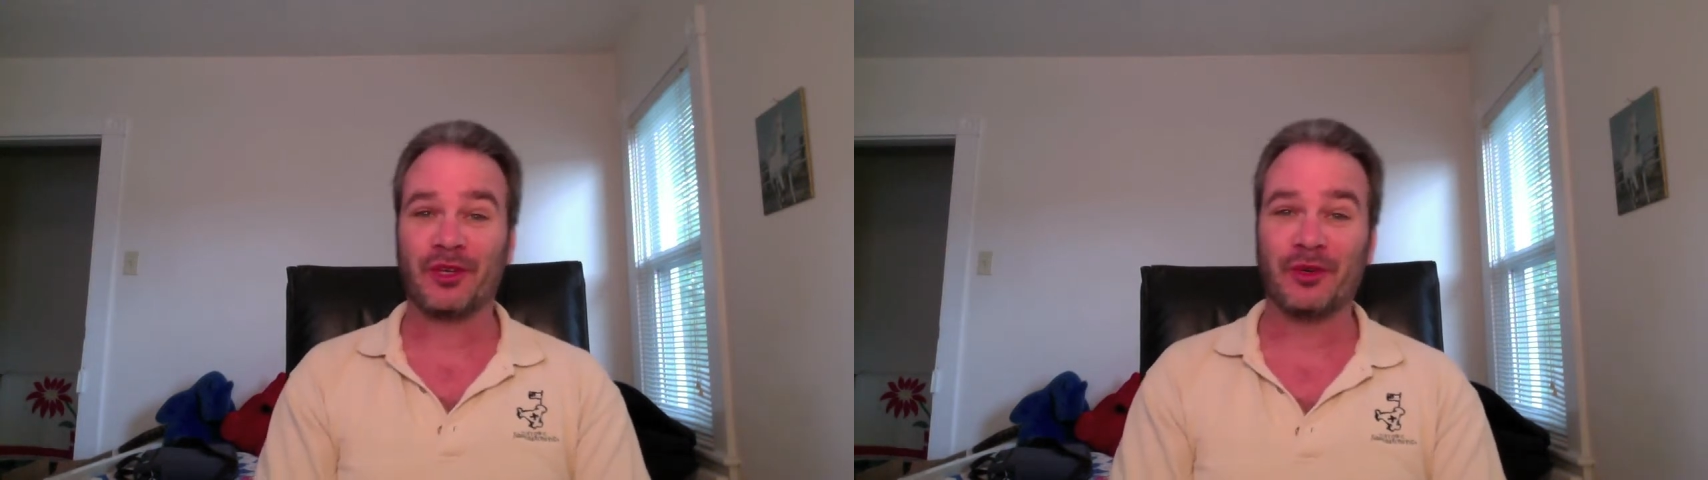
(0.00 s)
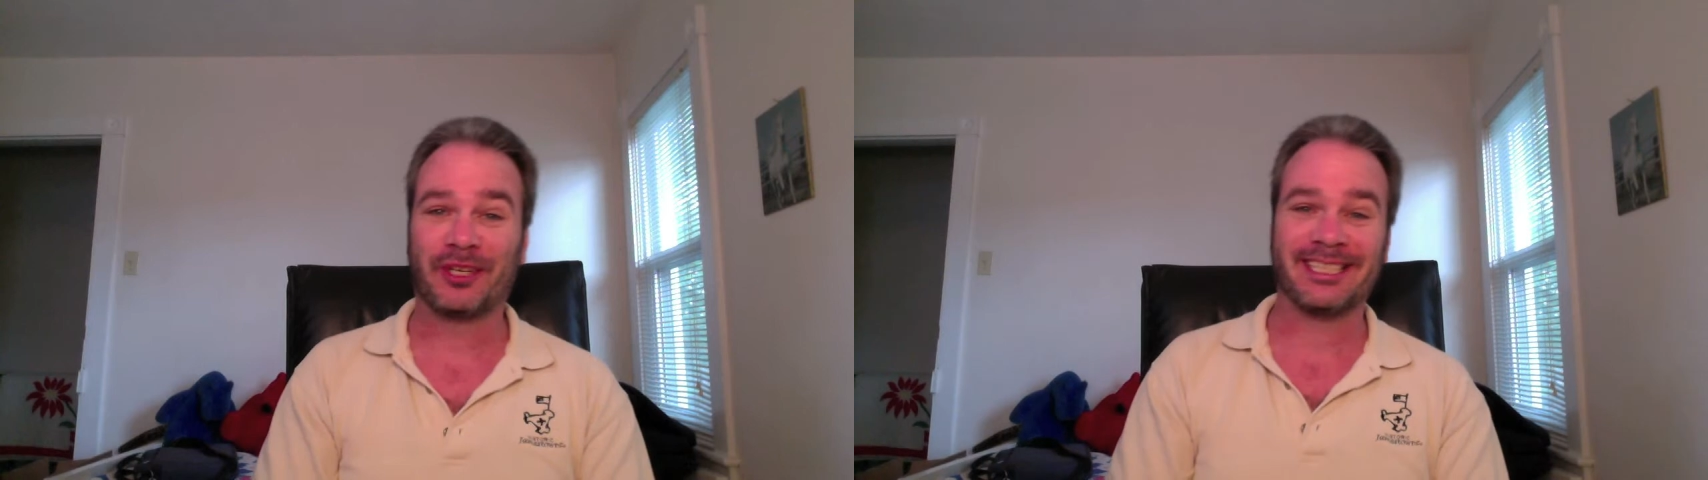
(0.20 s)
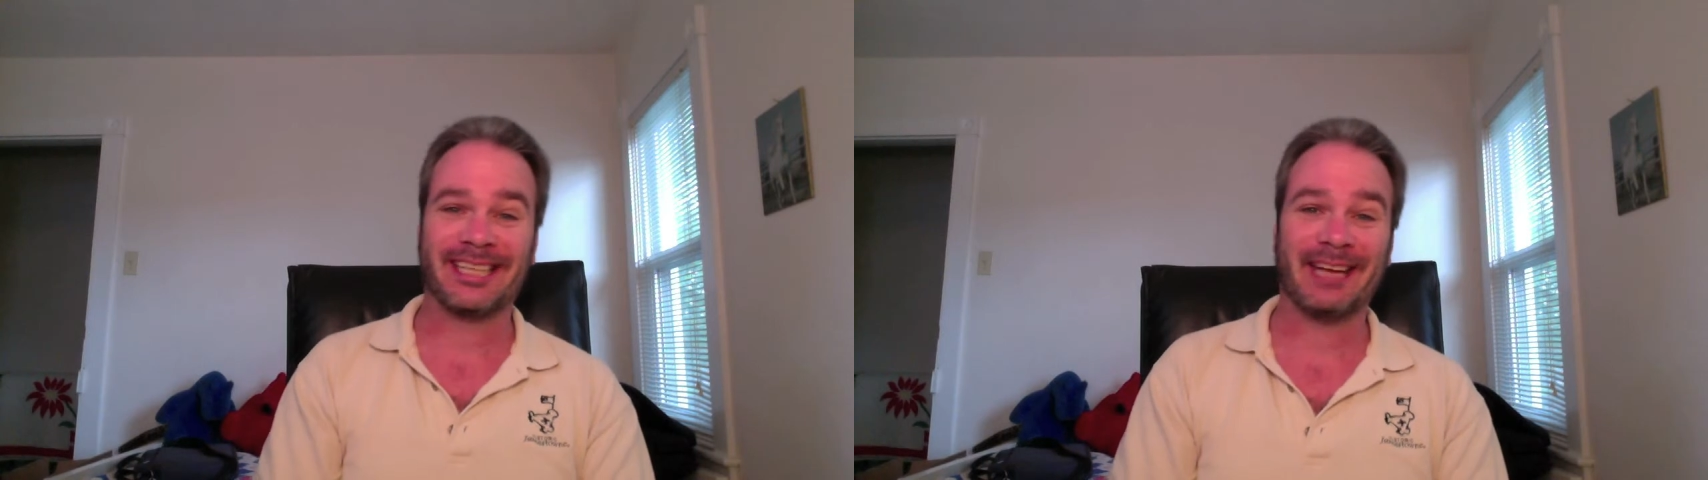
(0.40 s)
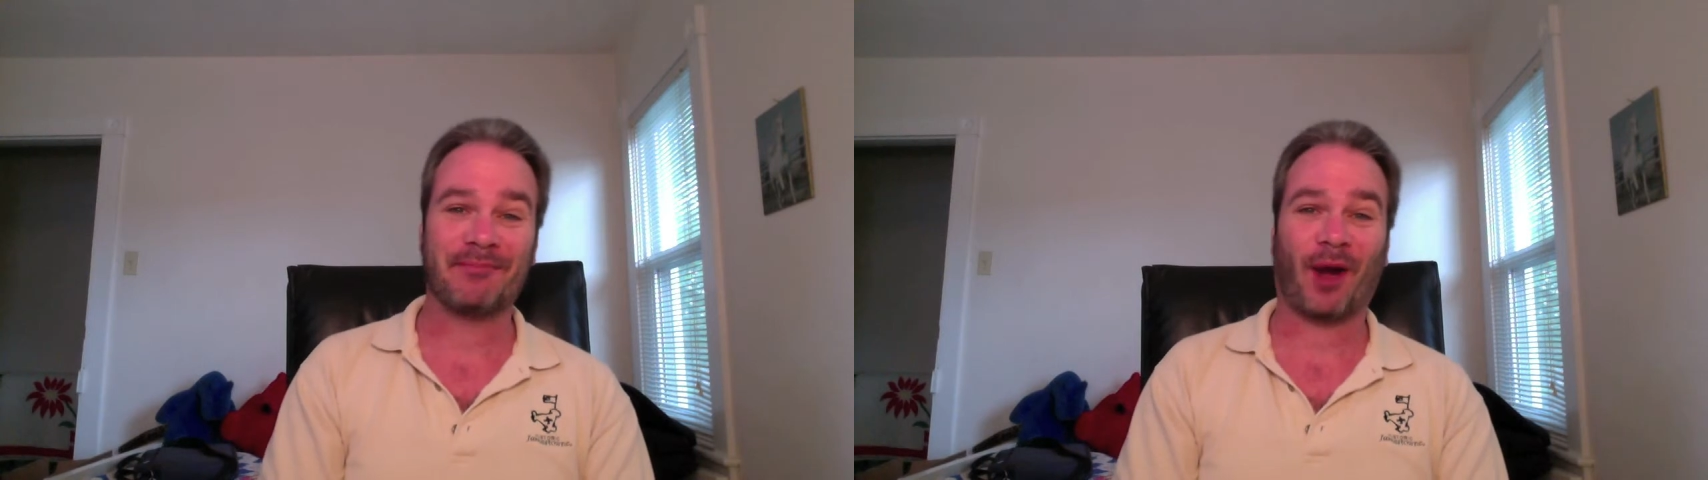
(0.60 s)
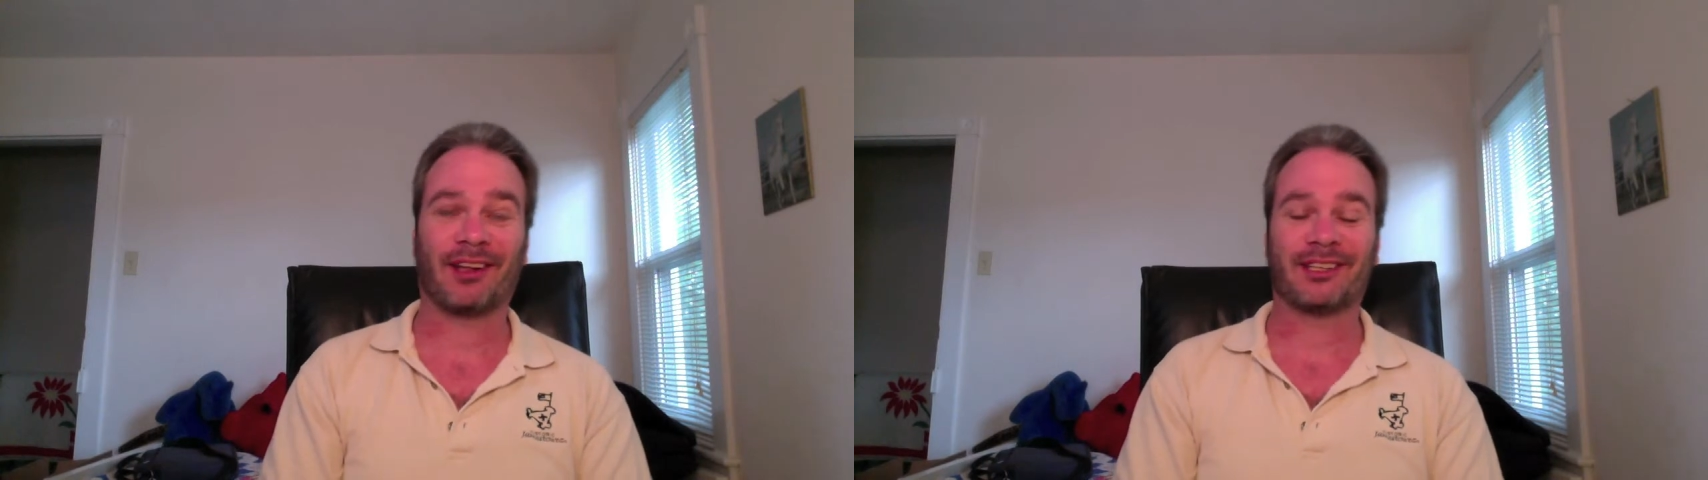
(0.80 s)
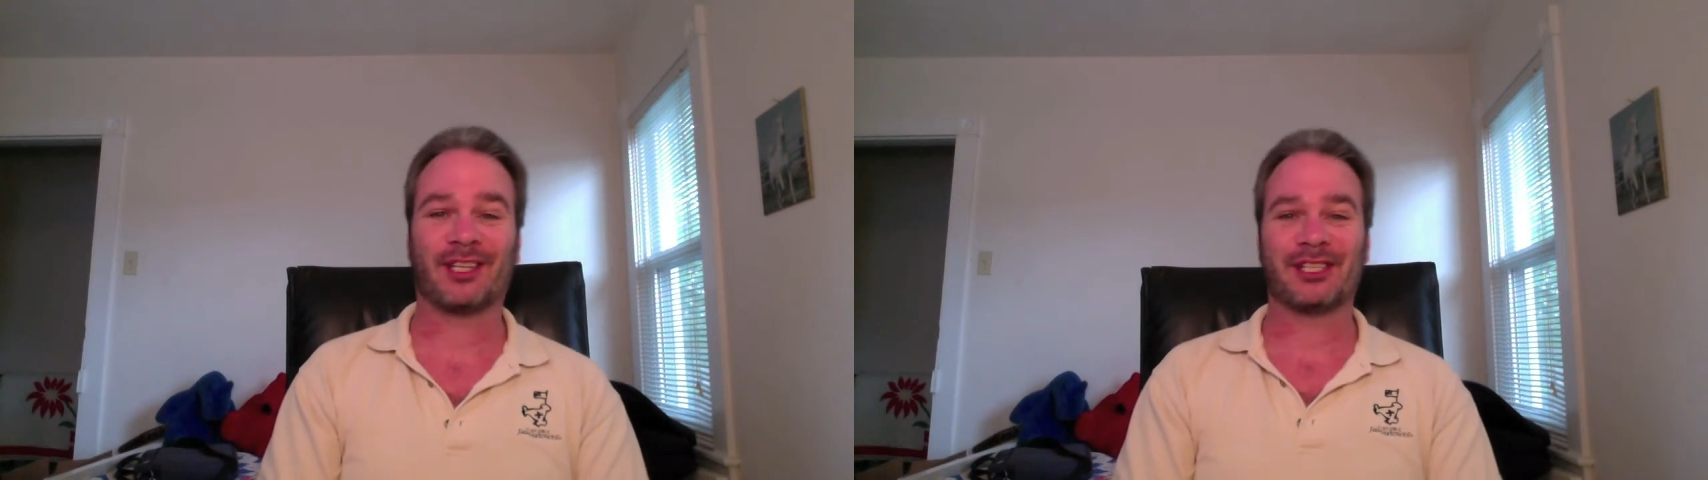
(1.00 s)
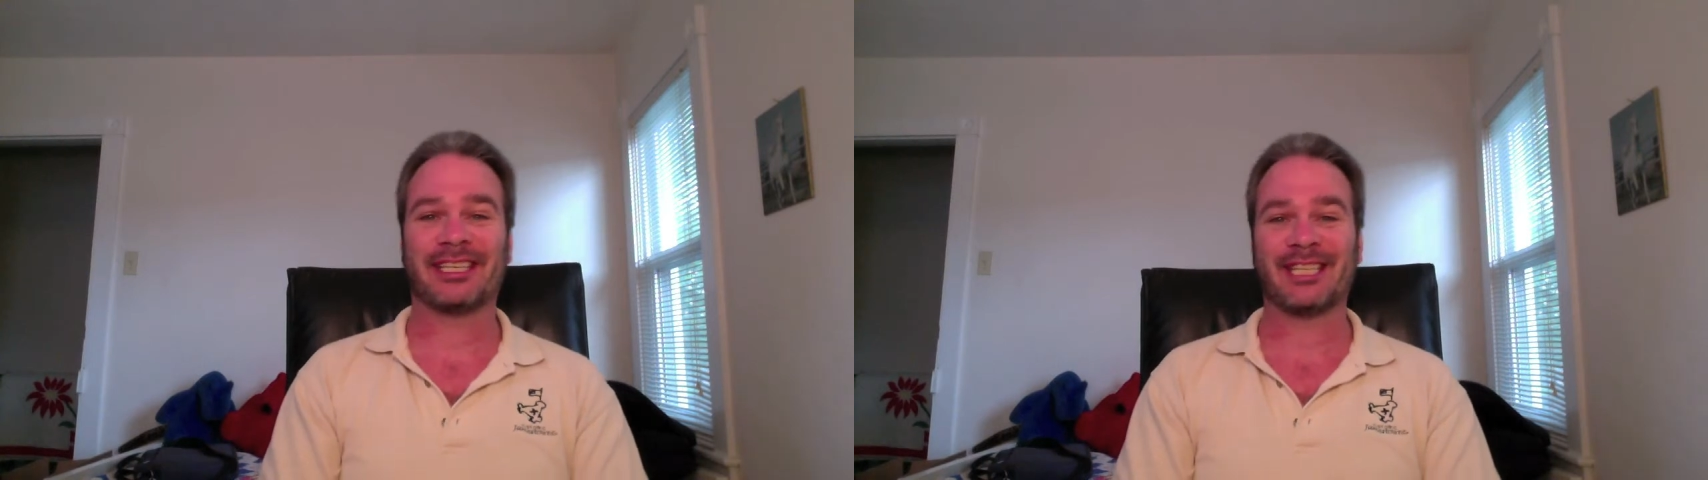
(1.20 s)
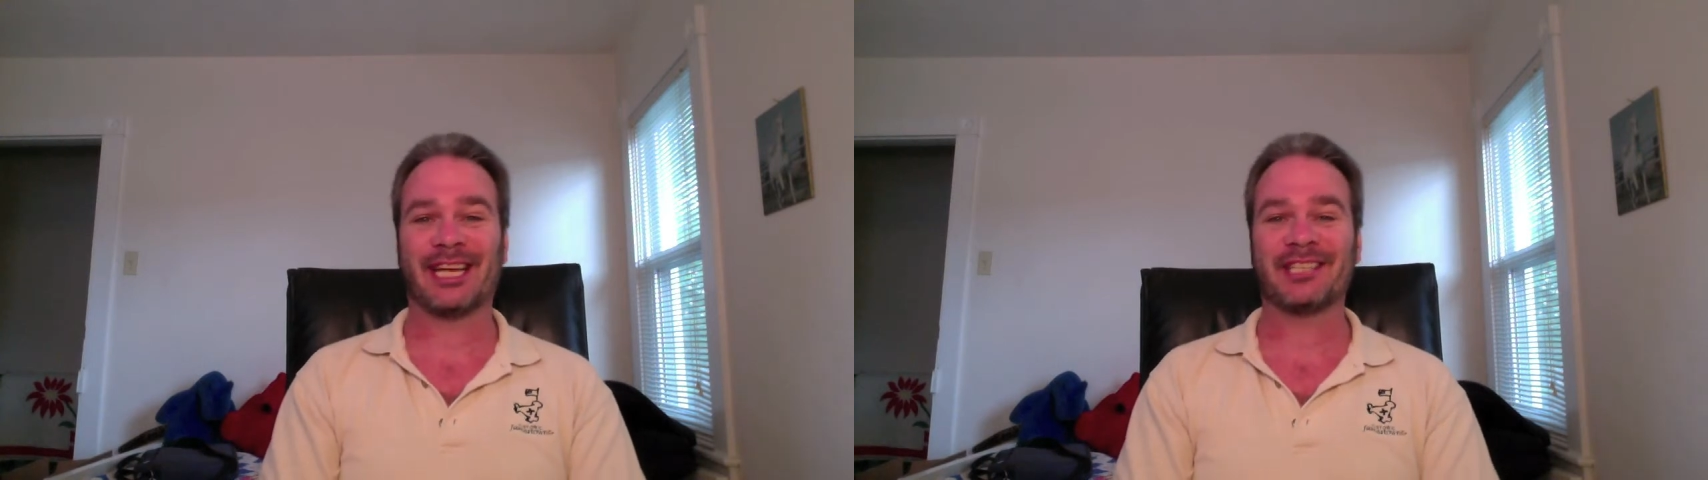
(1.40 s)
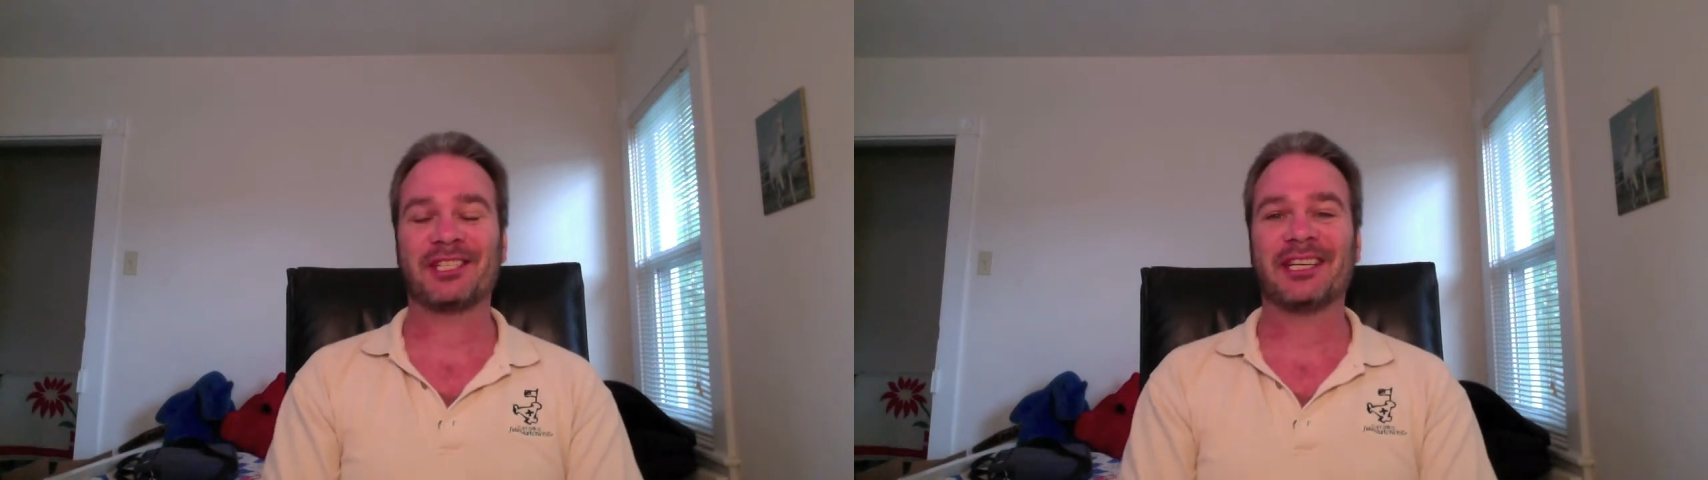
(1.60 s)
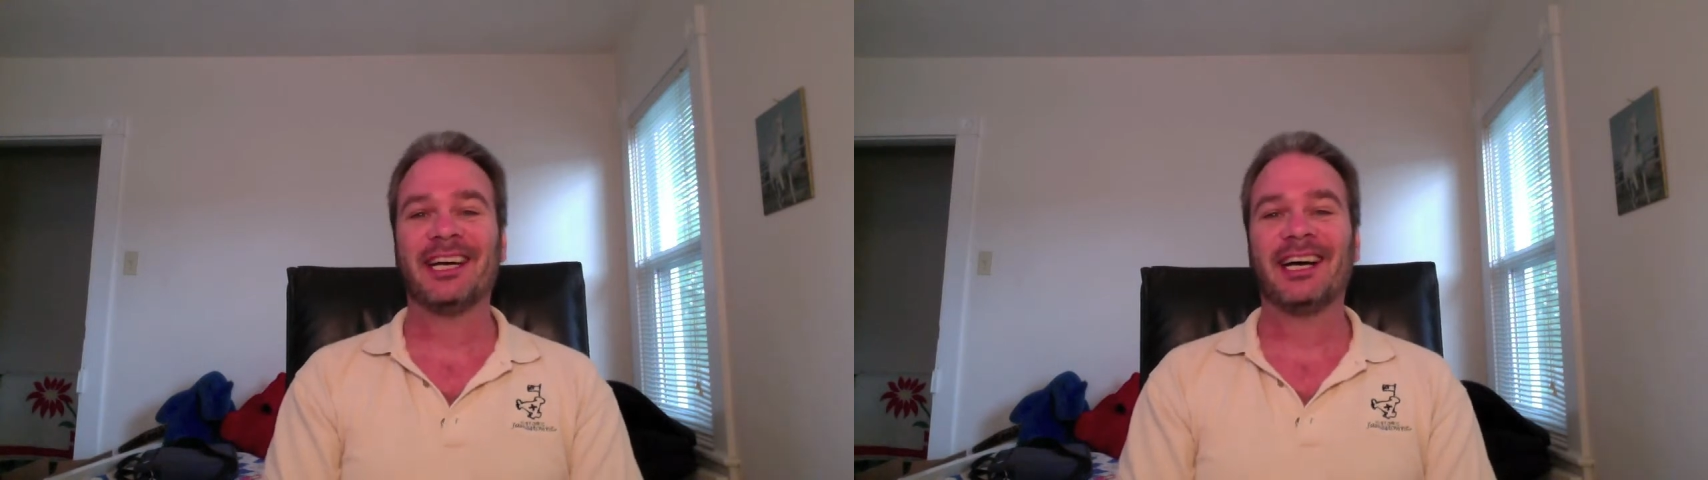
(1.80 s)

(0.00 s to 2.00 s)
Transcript: you because that product doesn't exist.